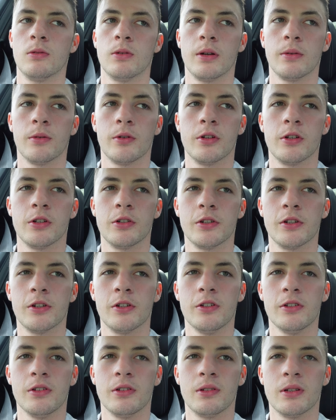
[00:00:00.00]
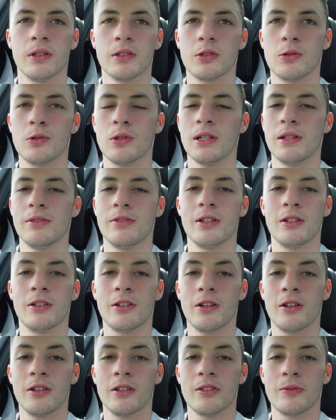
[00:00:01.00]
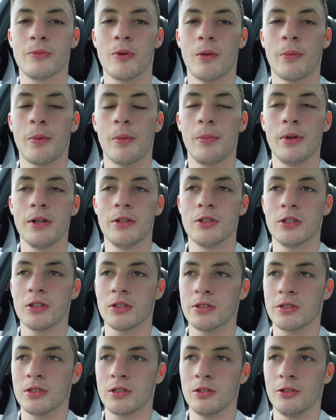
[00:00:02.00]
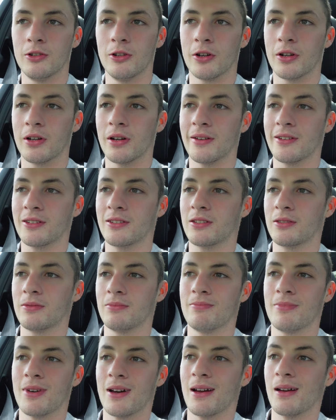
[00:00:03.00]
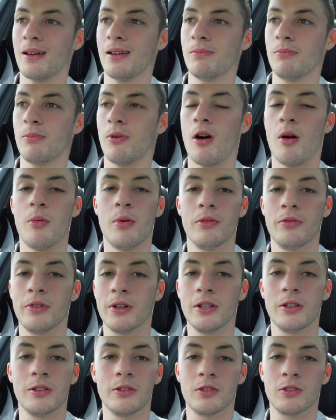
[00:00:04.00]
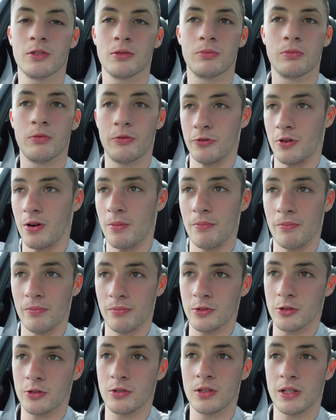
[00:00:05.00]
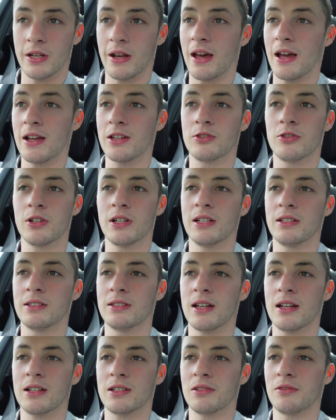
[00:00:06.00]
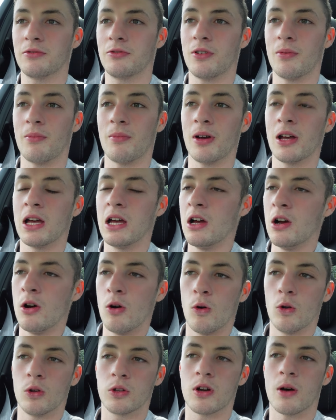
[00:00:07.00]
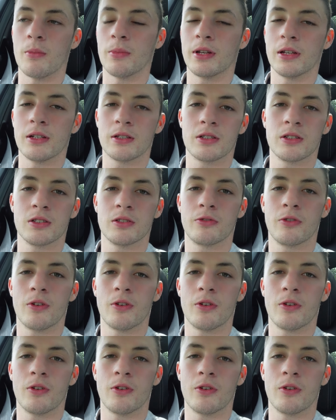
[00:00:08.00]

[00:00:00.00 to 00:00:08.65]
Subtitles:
What I'm going to do this whole evening now is probably just look at my pommel videos from today's training session, from old competitions,